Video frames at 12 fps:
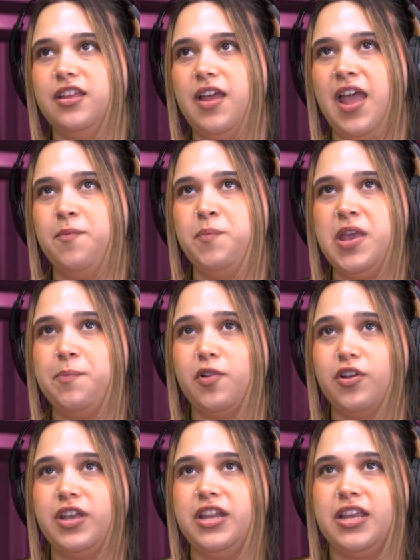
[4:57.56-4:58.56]
And people
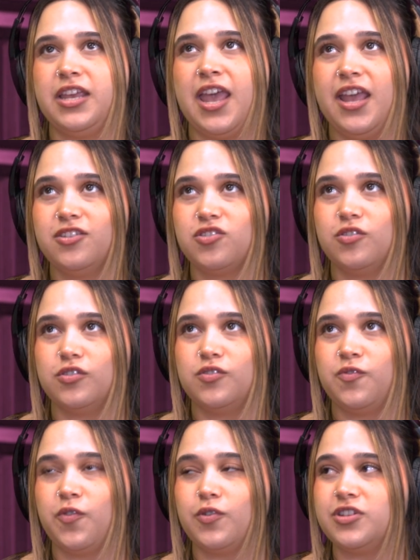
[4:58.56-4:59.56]
are getting canceled
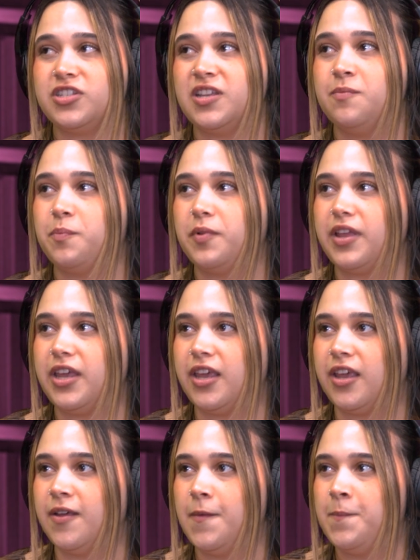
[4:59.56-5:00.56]
for
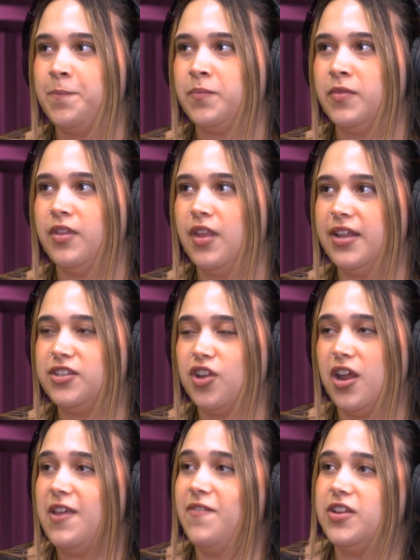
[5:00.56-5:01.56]
simply it's
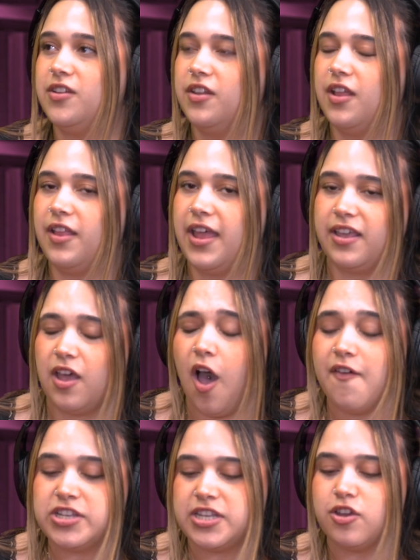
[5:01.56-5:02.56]
not even like,
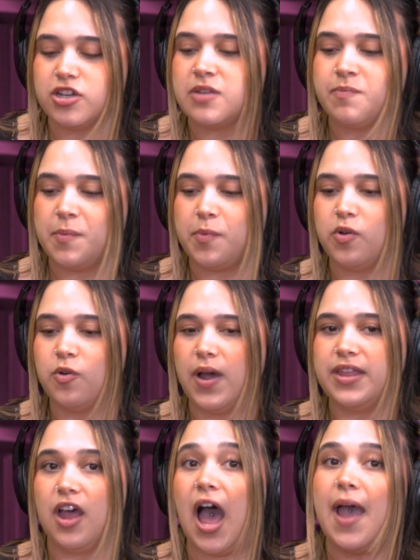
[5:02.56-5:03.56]
obviously there's some people who
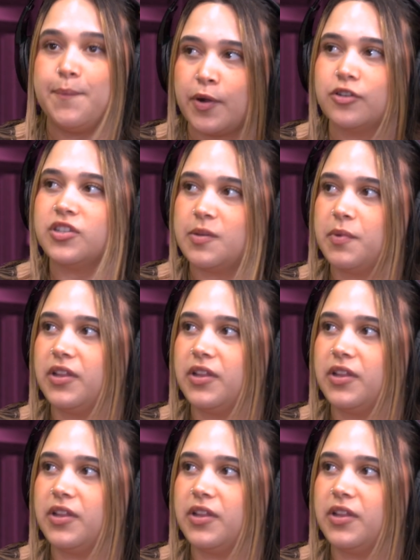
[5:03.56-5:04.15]
I personally